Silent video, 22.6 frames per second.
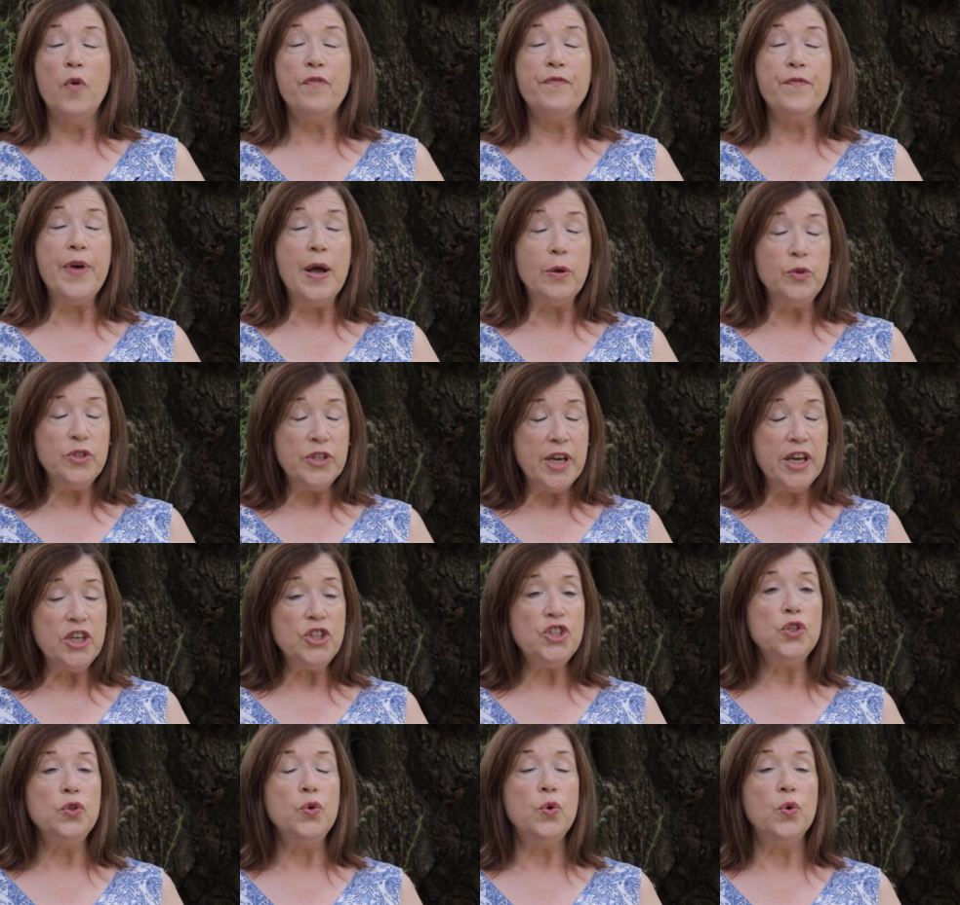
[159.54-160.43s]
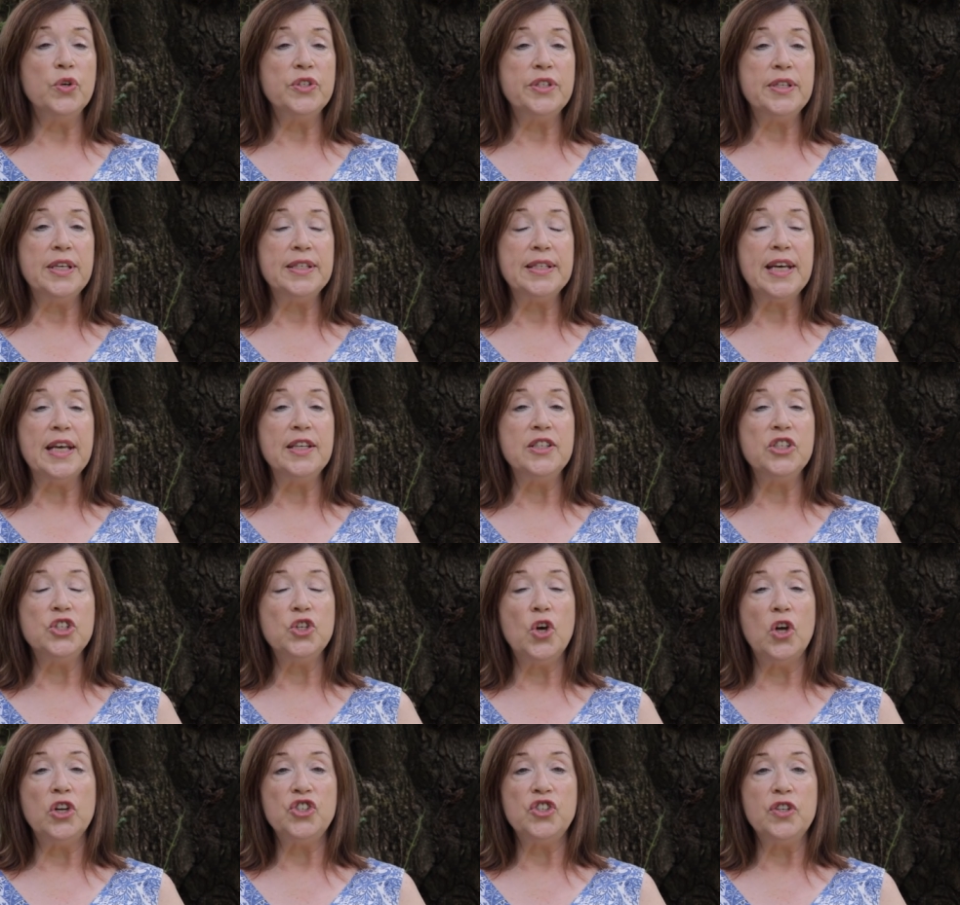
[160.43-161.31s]
foundation courses and
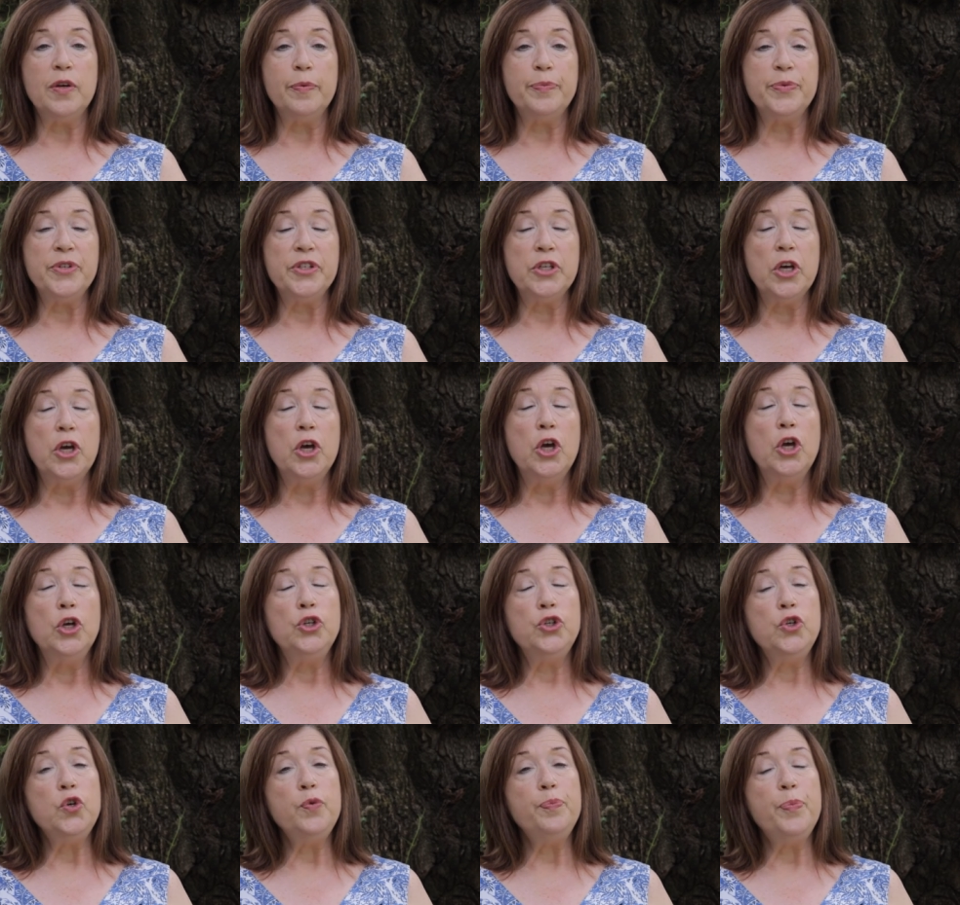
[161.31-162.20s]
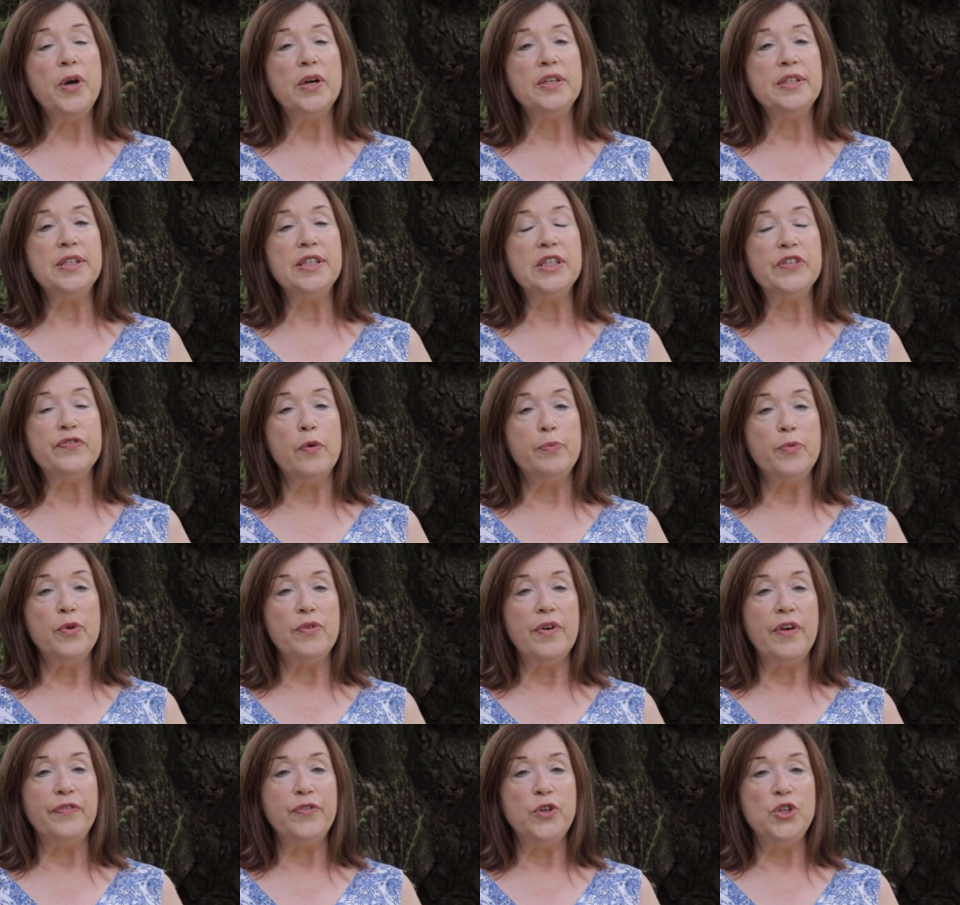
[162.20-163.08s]
scholarships to persons from
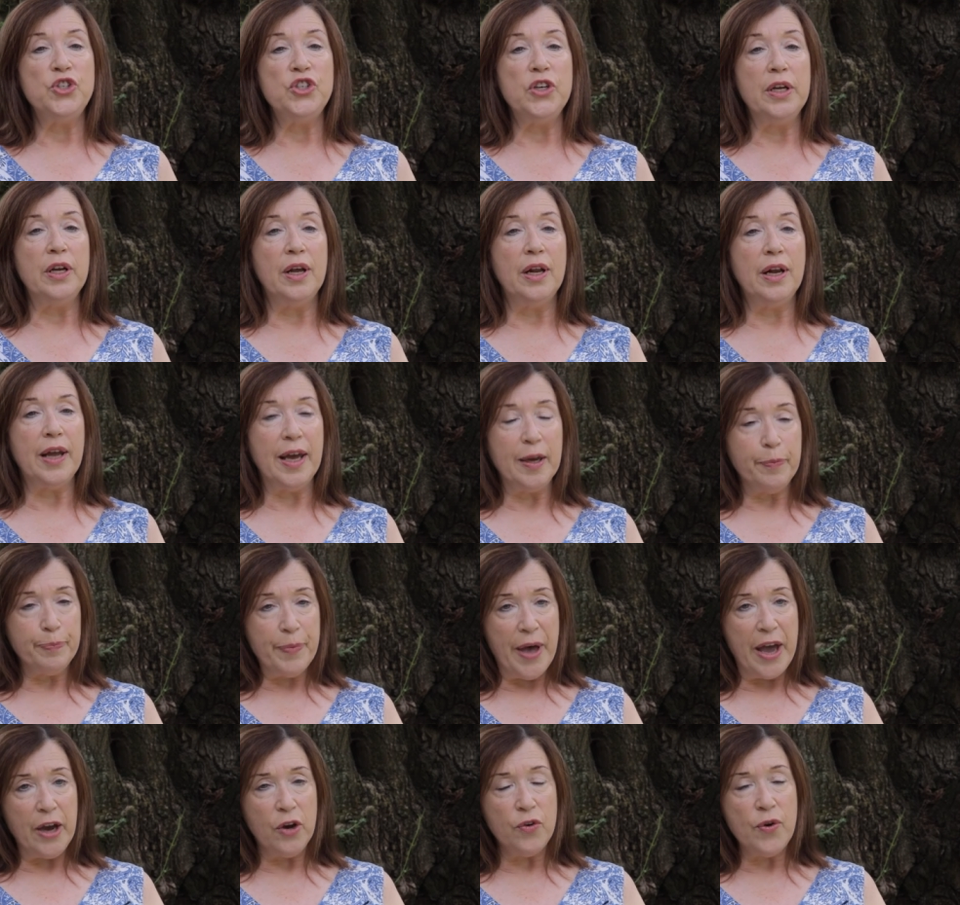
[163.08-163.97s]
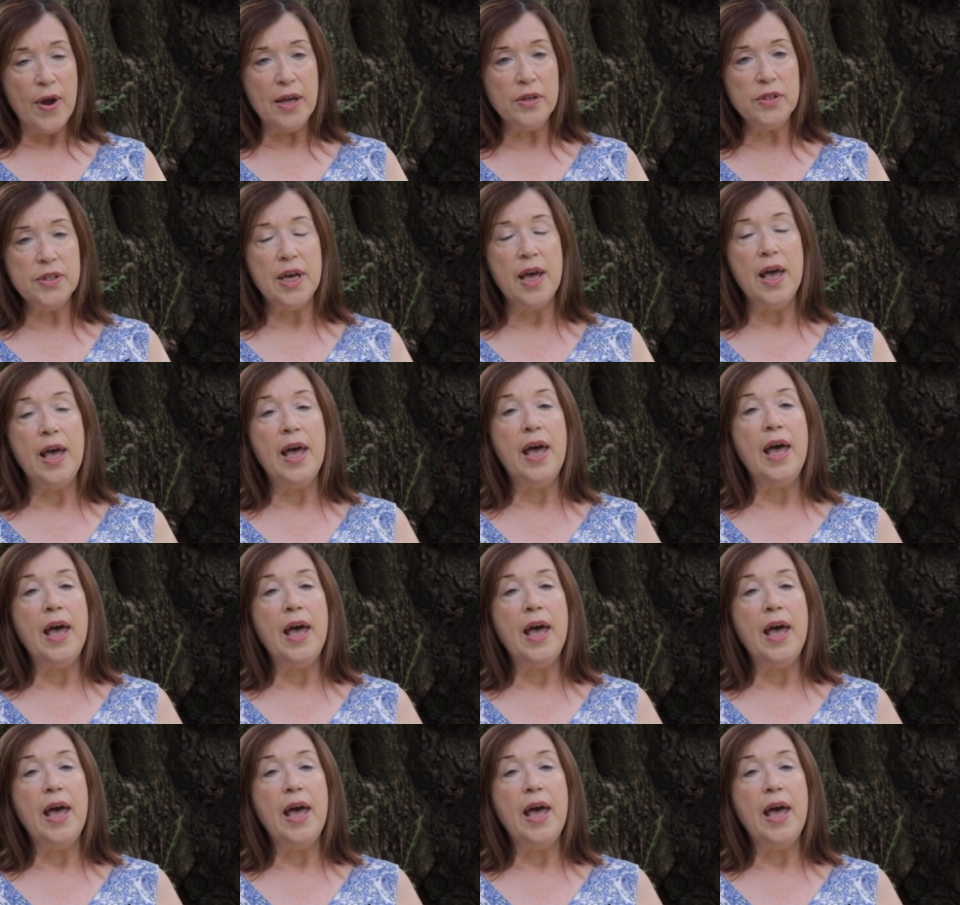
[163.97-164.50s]
a refugee-like background,